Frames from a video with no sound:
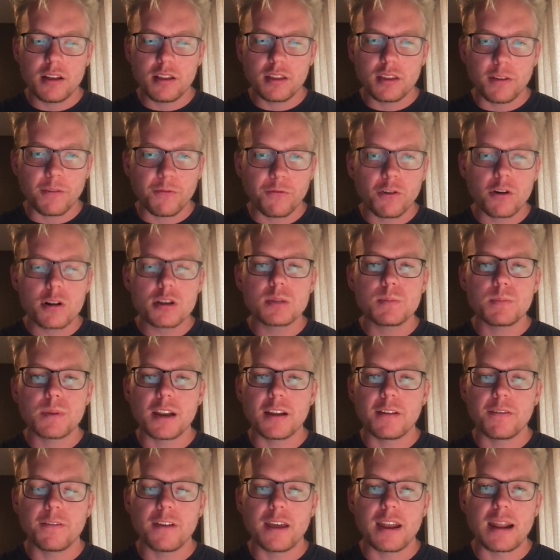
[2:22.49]
the first
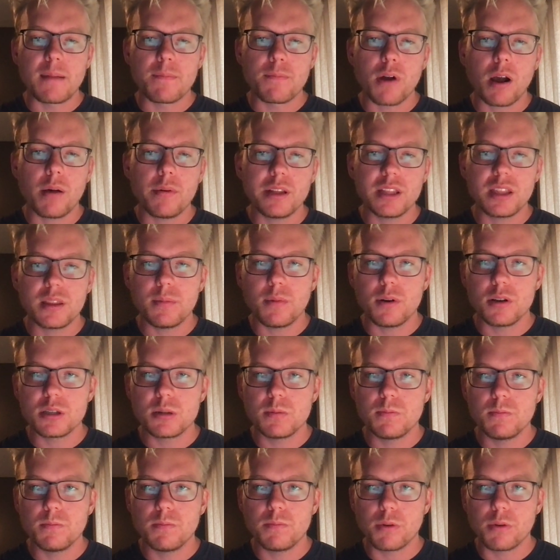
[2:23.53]
benefit, and probably the most